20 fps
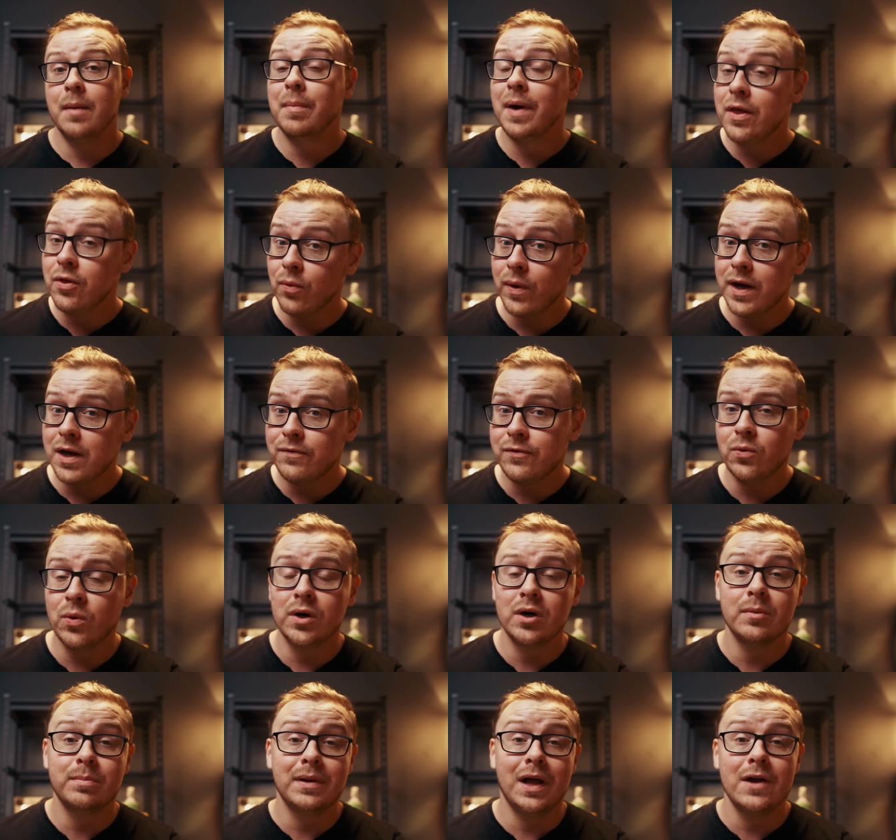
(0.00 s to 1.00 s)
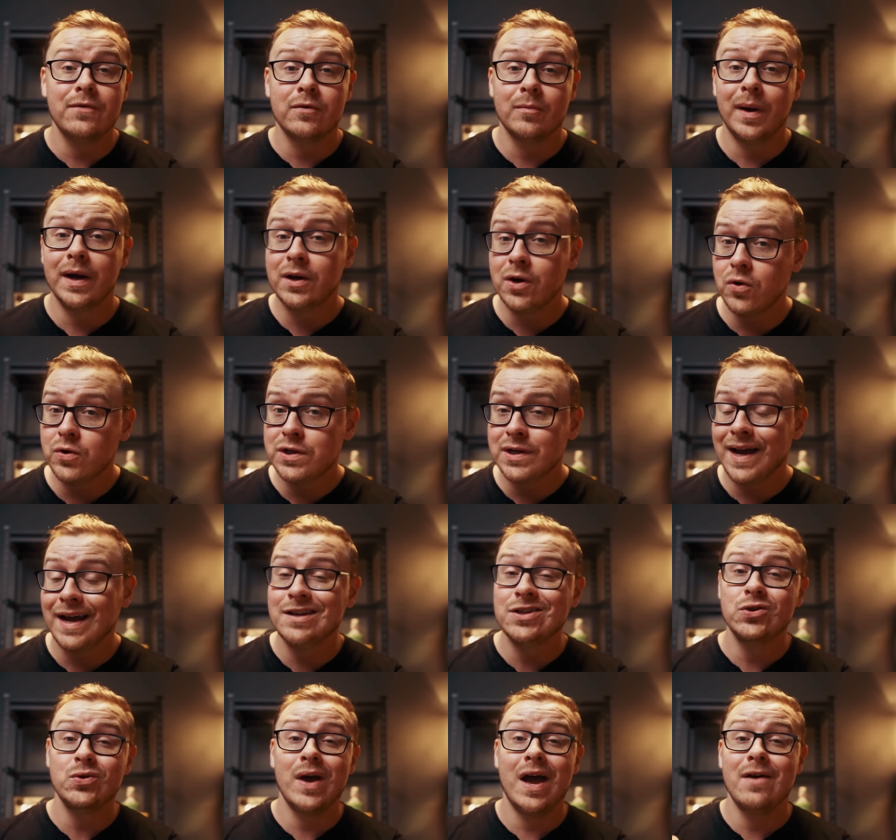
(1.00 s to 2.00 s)
And by the way, if you want to apply for my coaching, I
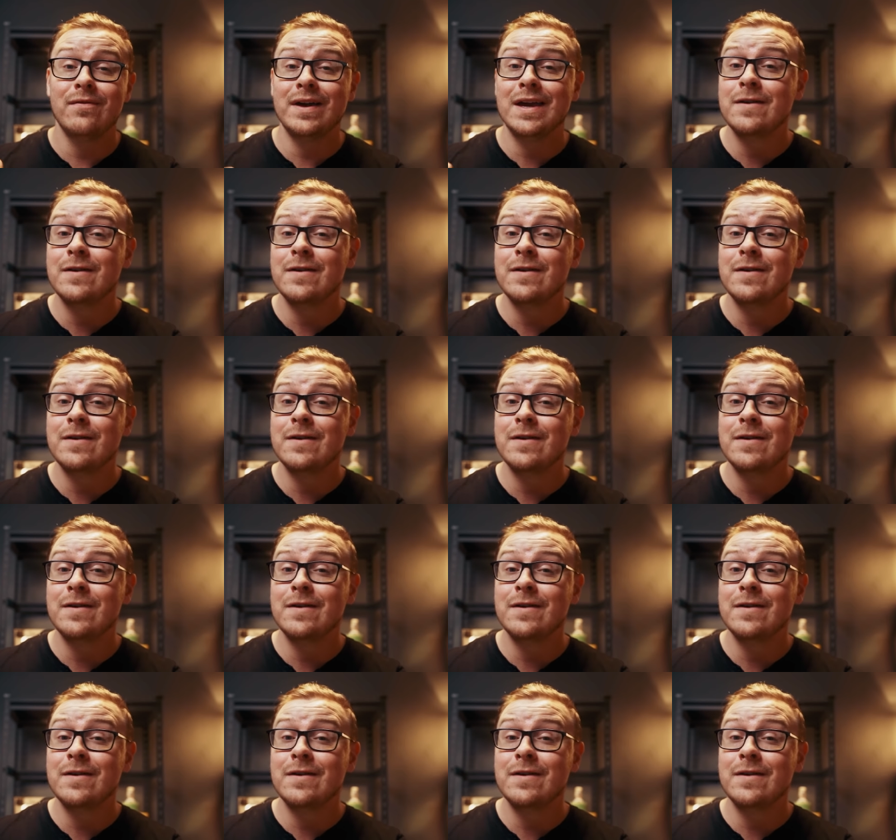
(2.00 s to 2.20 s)
do have